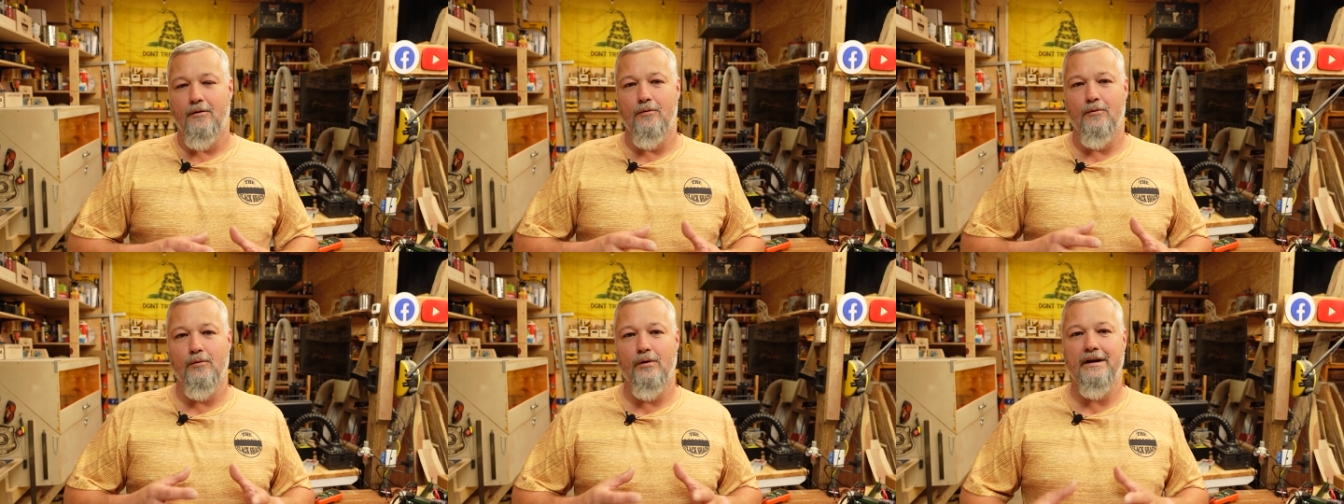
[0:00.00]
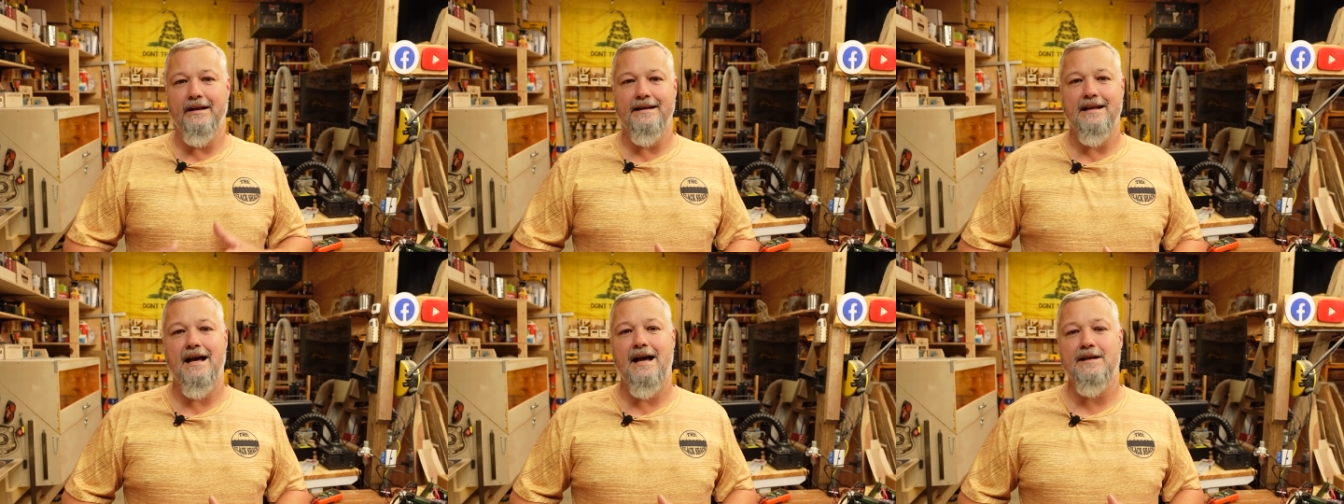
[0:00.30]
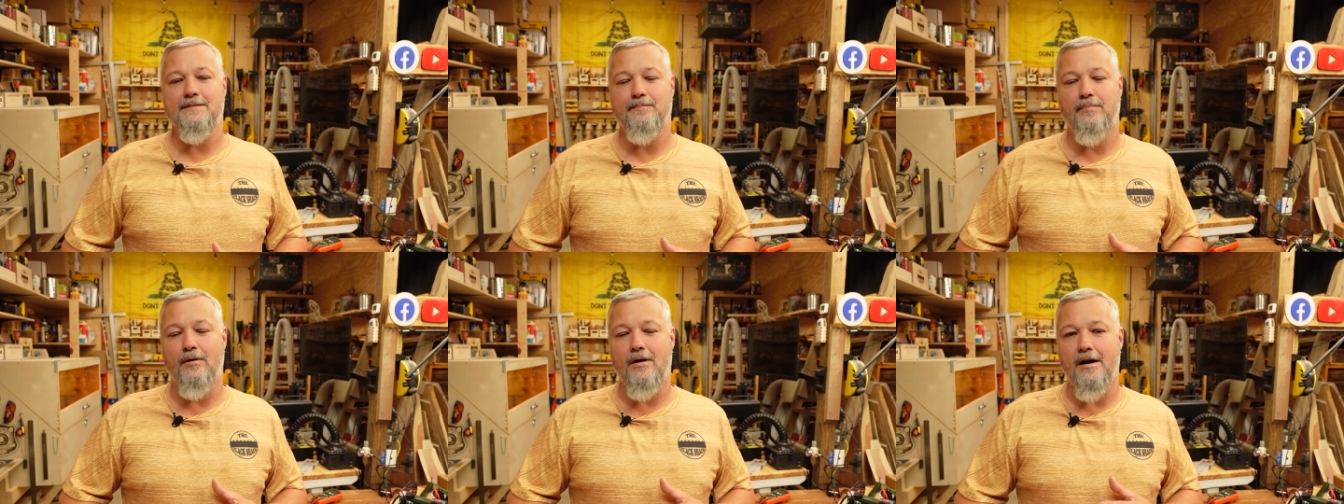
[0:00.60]
really
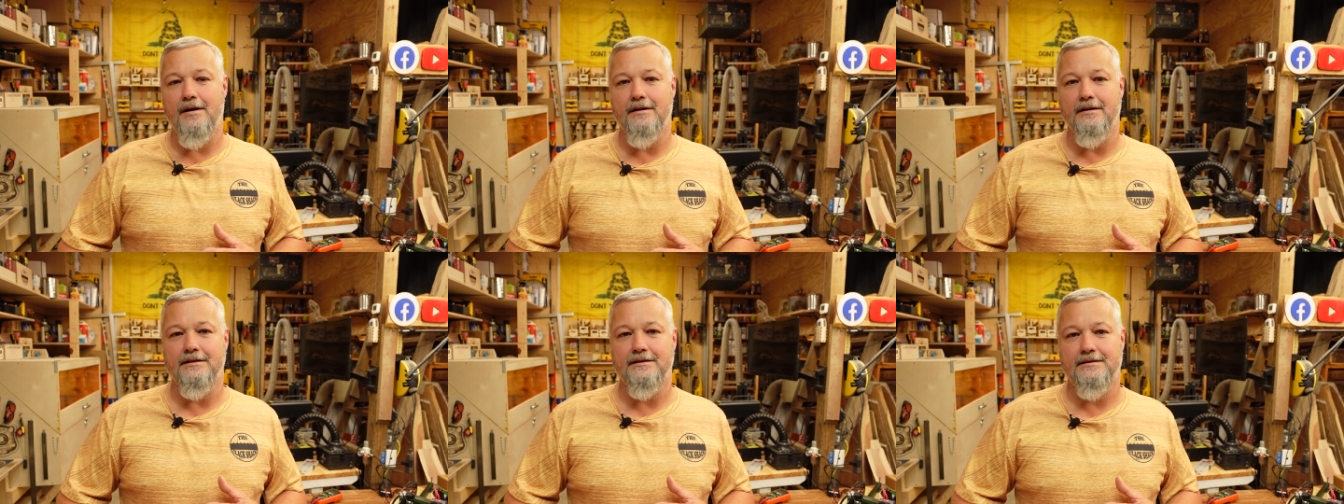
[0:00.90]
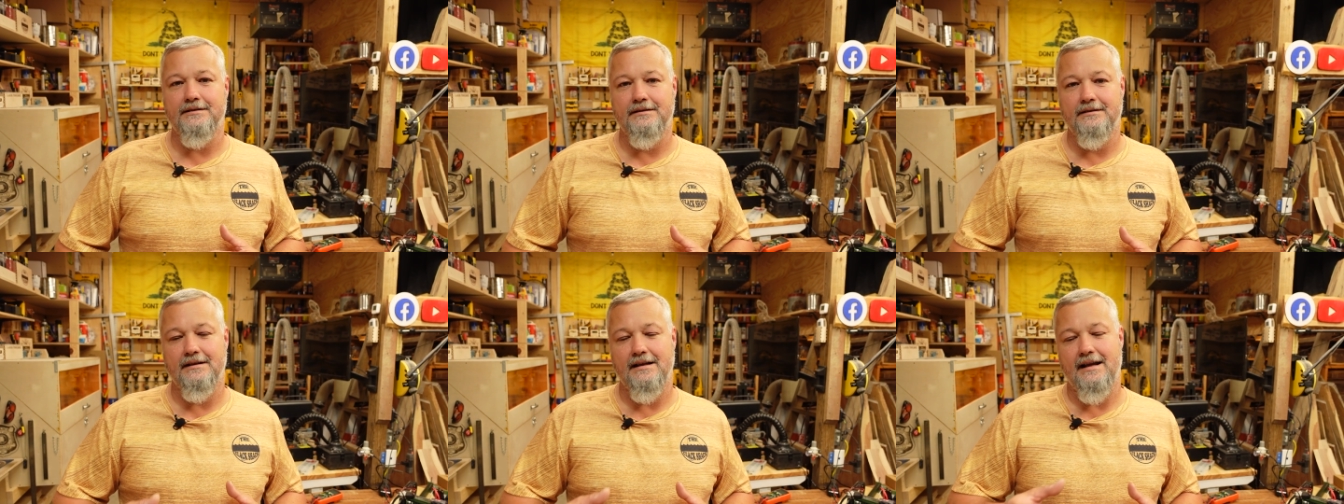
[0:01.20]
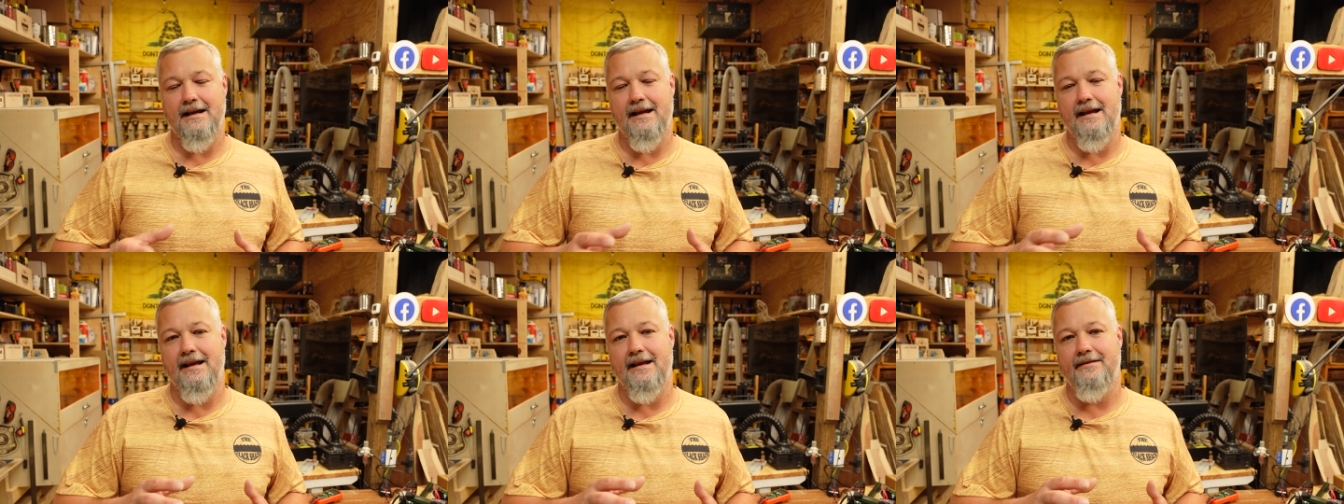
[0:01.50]
nice products
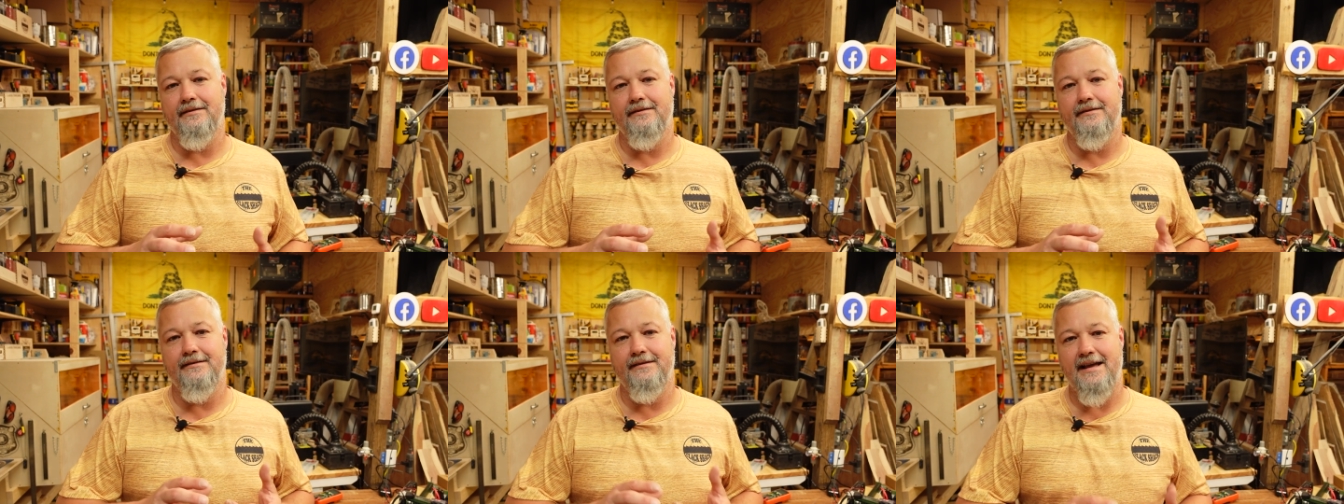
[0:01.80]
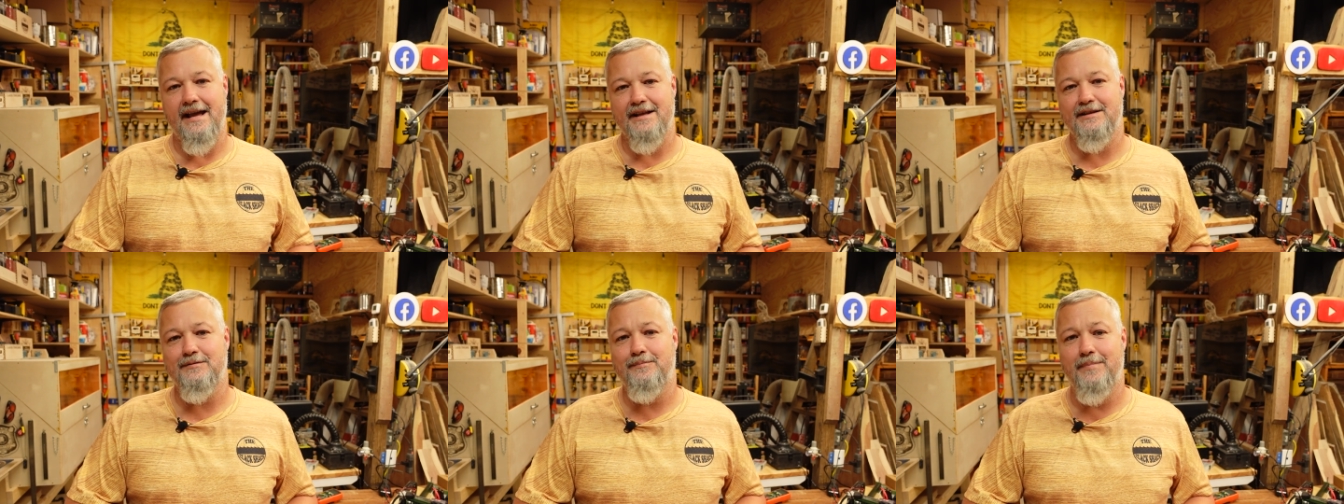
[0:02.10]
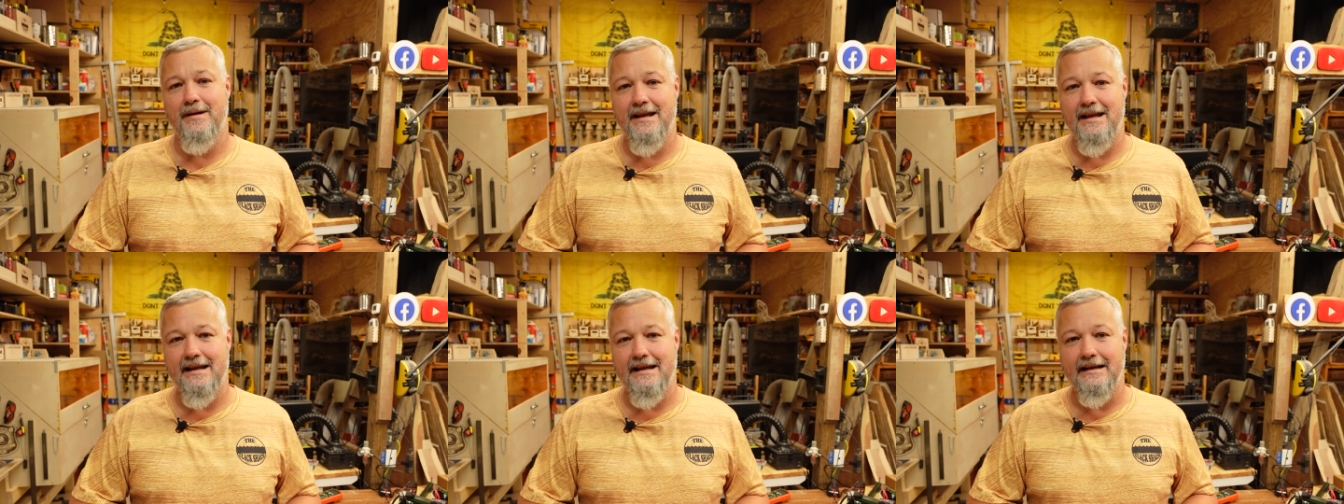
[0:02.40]
at that
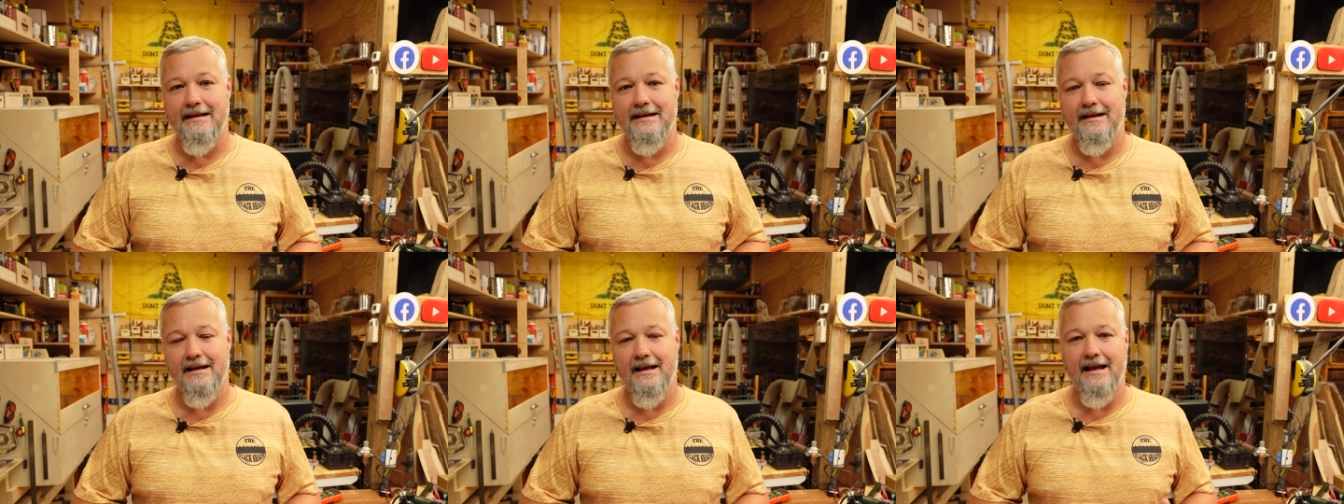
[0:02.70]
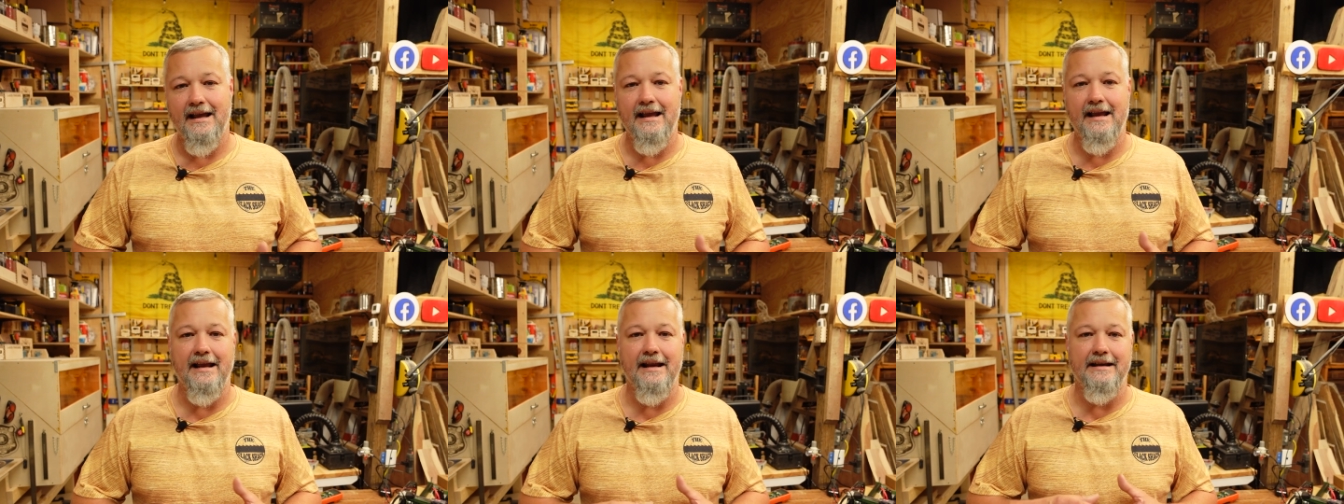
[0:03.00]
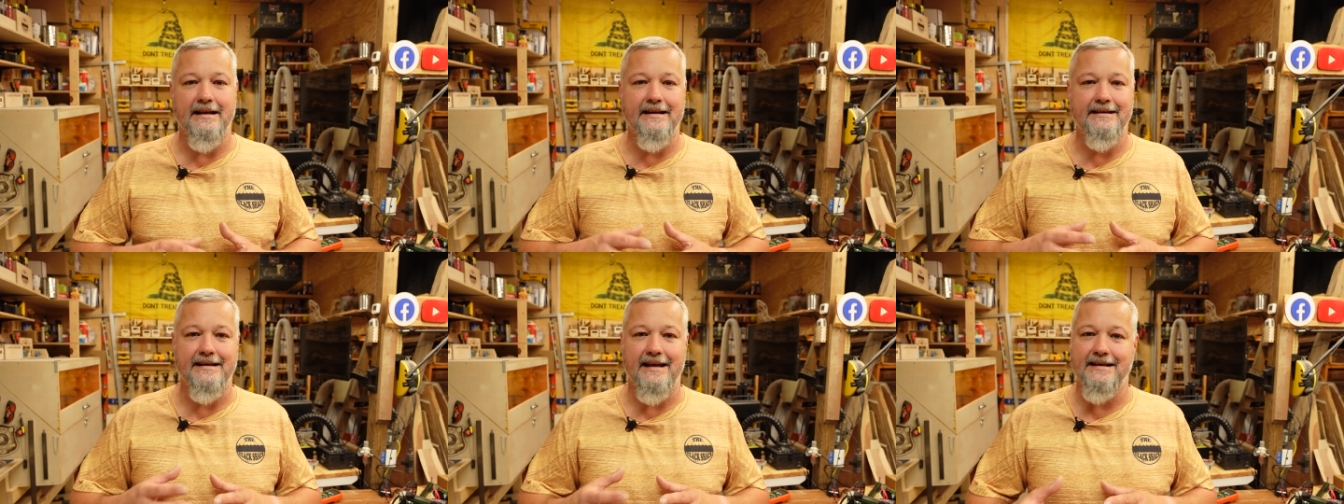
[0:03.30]
speed
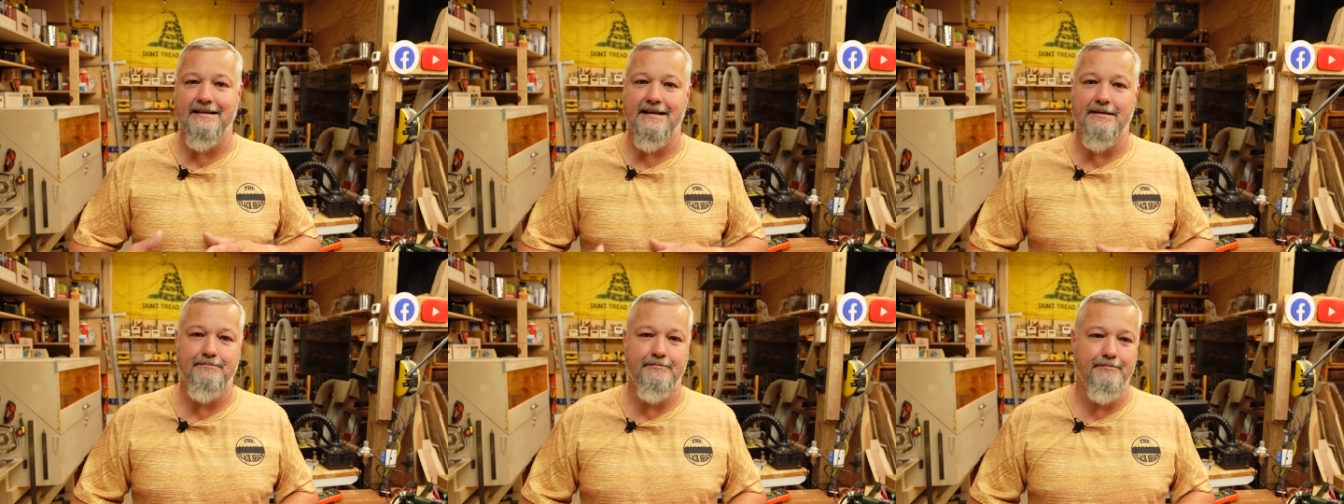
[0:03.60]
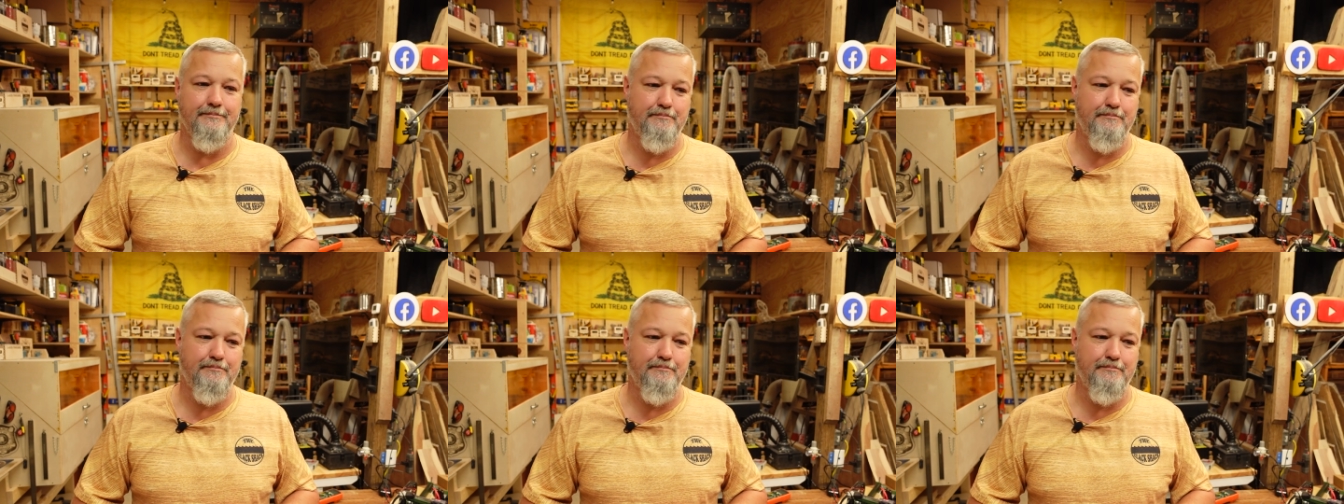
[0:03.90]
and it takes